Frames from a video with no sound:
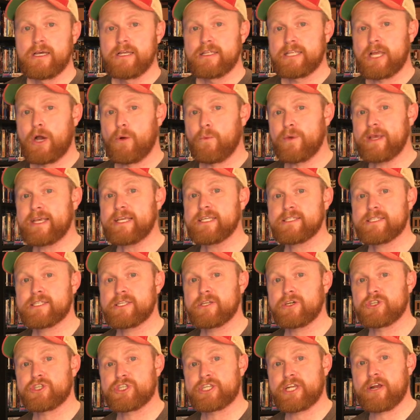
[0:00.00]
Now we can
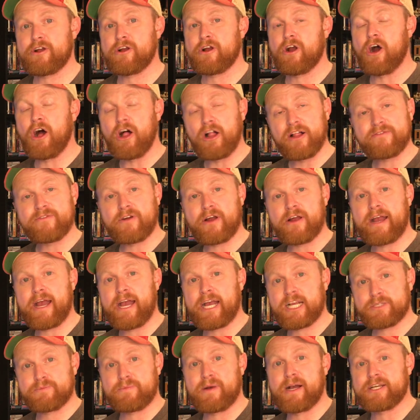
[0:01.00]
still share all of our
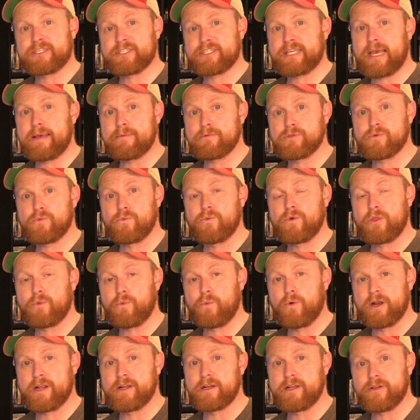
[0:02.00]
Xbox games with
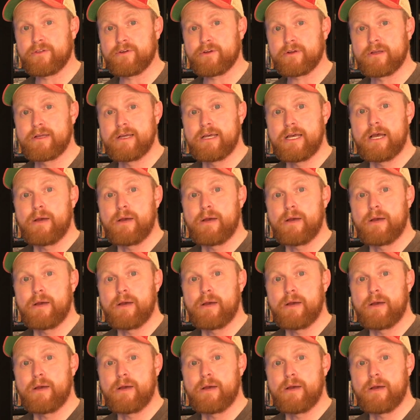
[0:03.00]
one another,